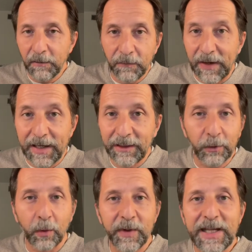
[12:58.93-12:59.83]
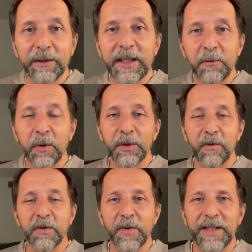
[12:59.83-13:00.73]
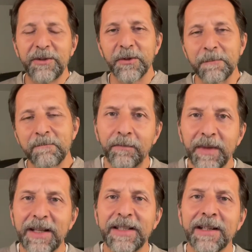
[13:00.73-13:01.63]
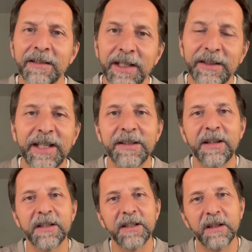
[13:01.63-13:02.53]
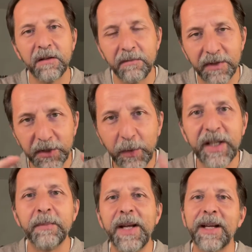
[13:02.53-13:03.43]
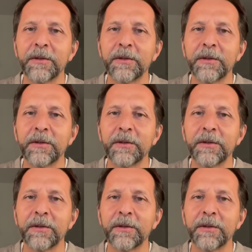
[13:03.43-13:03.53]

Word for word: fight or without any word of contradiction. And Dante takes us straight back